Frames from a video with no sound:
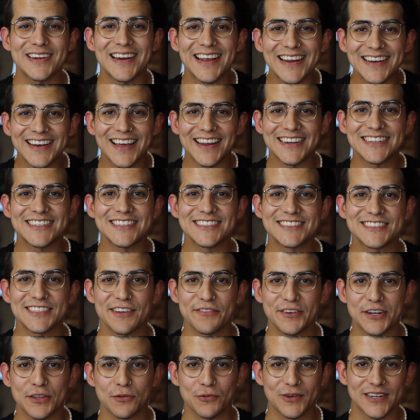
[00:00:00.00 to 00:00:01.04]
a
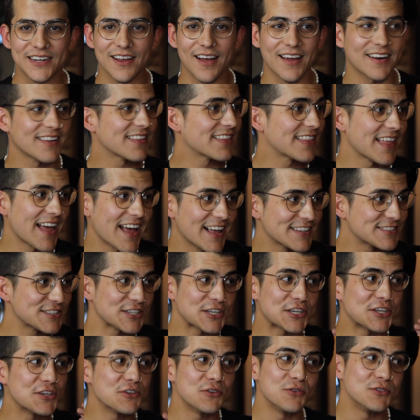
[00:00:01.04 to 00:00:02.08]
1973 yacht. That's a
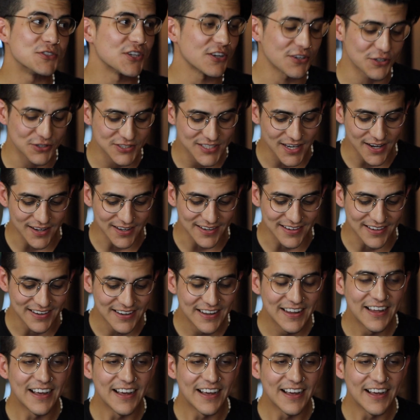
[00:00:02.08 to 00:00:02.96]
huge undertaking.